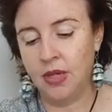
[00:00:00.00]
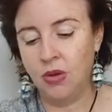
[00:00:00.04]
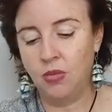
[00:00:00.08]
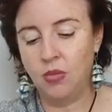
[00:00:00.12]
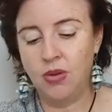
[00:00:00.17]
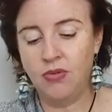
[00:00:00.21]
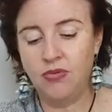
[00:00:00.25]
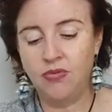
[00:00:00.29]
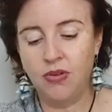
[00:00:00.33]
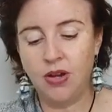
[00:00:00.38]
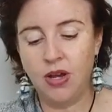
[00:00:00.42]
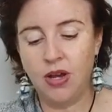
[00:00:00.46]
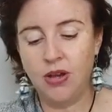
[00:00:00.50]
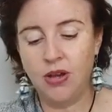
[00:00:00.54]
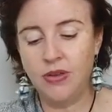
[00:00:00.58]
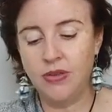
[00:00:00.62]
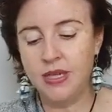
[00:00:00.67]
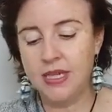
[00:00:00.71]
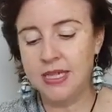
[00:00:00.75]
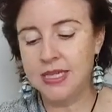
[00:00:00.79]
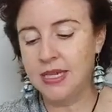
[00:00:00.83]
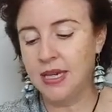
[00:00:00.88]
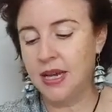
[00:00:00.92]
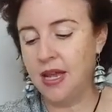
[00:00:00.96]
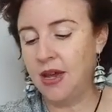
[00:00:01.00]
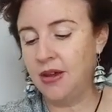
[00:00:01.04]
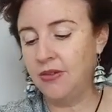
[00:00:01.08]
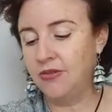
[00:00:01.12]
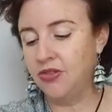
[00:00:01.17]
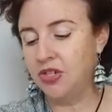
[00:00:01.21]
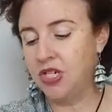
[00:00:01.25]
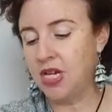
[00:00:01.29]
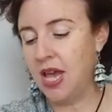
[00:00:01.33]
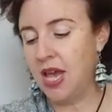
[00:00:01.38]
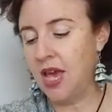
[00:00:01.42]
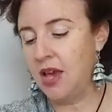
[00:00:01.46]
We flow this
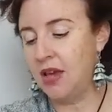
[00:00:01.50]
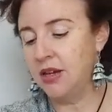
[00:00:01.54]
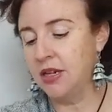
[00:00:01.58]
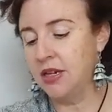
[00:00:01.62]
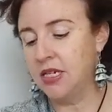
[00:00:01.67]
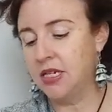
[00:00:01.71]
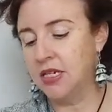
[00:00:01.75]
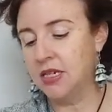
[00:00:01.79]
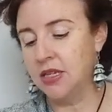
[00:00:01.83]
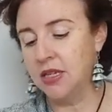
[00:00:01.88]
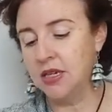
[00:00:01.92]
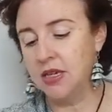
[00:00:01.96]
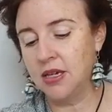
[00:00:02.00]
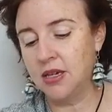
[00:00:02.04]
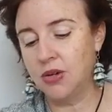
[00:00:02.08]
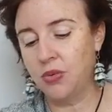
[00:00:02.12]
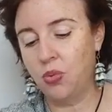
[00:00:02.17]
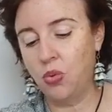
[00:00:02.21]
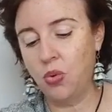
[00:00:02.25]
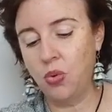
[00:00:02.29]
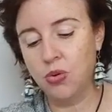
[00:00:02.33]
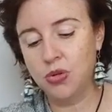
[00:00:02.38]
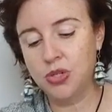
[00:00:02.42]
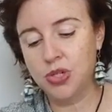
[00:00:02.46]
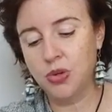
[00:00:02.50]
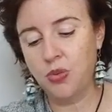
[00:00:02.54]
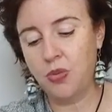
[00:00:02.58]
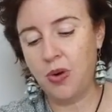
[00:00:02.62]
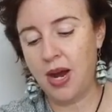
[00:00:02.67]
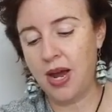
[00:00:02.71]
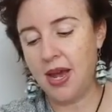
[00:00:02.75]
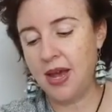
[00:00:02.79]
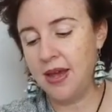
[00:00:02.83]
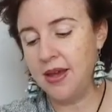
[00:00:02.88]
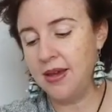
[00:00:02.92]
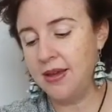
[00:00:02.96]
love down into the
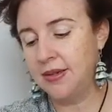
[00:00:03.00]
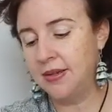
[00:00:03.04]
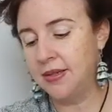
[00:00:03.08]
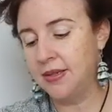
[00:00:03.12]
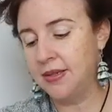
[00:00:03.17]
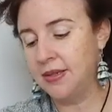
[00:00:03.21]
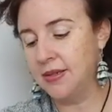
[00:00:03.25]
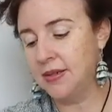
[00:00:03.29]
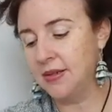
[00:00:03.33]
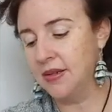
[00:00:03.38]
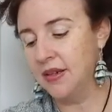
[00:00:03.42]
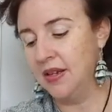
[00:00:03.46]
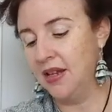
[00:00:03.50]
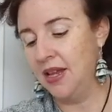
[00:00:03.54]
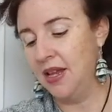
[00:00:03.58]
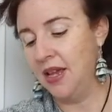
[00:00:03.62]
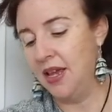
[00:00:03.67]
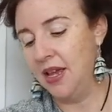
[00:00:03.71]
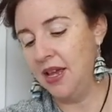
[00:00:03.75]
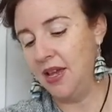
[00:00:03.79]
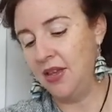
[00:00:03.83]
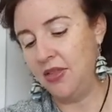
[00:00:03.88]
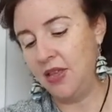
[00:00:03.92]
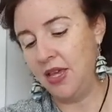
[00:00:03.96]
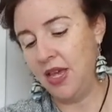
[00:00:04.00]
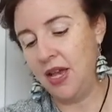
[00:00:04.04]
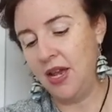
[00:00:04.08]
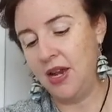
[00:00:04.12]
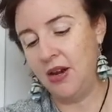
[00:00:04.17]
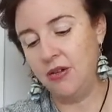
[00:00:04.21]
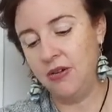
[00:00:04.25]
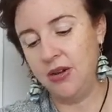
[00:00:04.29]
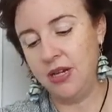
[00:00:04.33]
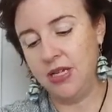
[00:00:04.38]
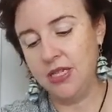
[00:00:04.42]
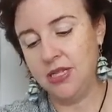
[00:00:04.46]
waterways and the
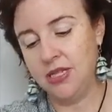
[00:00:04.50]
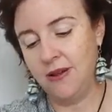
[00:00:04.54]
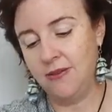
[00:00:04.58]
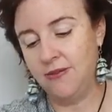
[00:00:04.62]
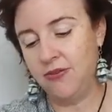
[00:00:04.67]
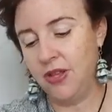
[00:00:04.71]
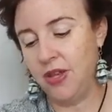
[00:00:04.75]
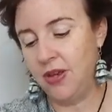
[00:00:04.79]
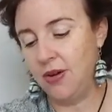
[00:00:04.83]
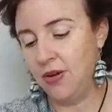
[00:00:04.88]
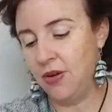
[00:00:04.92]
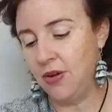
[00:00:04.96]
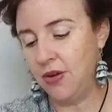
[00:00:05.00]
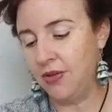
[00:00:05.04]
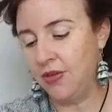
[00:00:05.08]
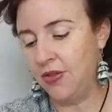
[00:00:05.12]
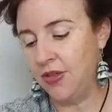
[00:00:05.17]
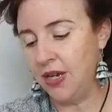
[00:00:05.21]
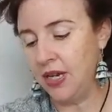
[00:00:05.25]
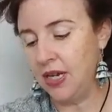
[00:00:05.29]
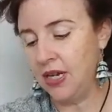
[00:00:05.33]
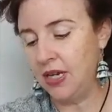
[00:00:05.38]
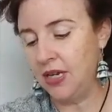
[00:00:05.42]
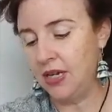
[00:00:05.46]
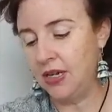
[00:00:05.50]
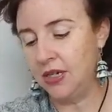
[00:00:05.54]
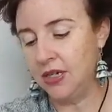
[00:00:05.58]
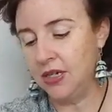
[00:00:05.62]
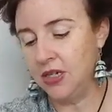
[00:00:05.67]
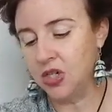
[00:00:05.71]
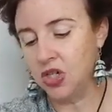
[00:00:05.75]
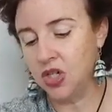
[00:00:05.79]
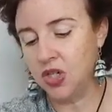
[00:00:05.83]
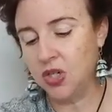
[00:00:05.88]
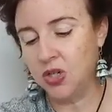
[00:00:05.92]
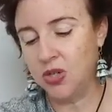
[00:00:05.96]
areas of the earth that need
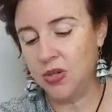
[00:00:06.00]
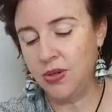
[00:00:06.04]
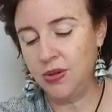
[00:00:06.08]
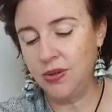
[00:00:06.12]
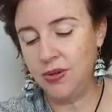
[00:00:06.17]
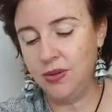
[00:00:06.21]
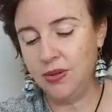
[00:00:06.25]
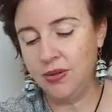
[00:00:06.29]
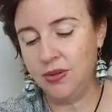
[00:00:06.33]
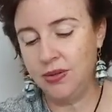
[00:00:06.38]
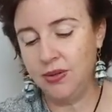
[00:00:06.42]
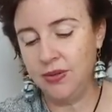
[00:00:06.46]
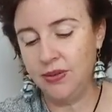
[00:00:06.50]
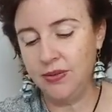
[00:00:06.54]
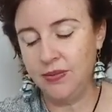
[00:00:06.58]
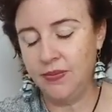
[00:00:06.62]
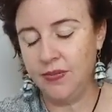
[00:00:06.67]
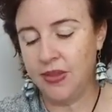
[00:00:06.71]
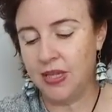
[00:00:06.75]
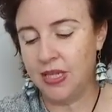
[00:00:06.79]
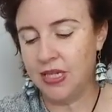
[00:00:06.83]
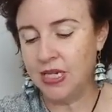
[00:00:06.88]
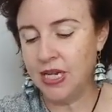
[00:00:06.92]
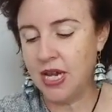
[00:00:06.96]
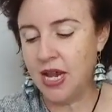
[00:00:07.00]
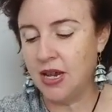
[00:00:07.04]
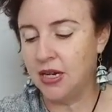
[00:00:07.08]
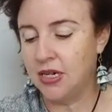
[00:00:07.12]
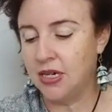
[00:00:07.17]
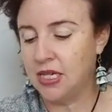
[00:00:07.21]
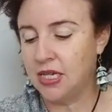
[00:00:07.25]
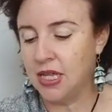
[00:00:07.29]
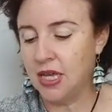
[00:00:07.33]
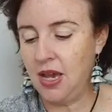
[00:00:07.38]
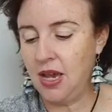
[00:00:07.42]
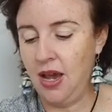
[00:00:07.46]
it too, and down
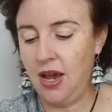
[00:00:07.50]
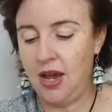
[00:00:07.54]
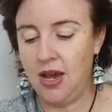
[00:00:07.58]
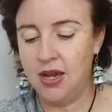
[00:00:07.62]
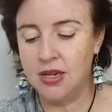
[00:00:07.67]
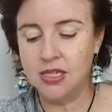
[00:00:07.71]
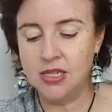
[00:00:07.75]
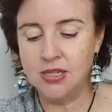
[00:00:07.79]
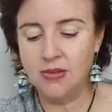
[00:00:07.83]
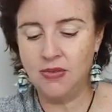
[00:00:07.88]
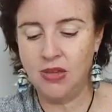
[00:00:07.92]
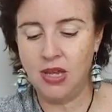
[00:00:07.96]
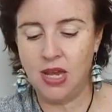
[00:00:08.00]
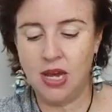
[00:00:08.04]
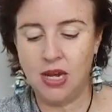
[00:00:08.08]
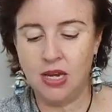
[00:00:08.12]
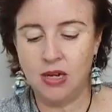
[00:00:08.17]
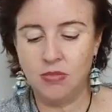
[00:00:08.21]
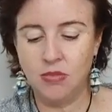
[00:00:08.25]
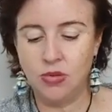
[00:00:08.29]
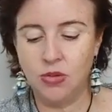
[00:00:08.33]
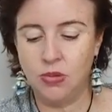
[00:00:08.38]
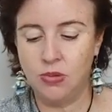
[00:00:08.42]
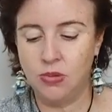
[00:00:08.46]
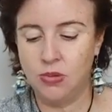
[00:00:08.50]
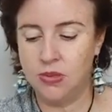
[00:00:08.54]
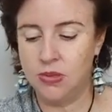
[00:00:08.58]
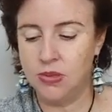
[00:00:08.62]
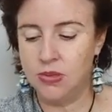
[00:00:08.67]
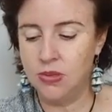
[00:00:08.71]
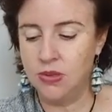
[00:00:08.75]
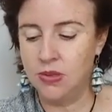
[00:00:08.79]
into the hearts of the animals,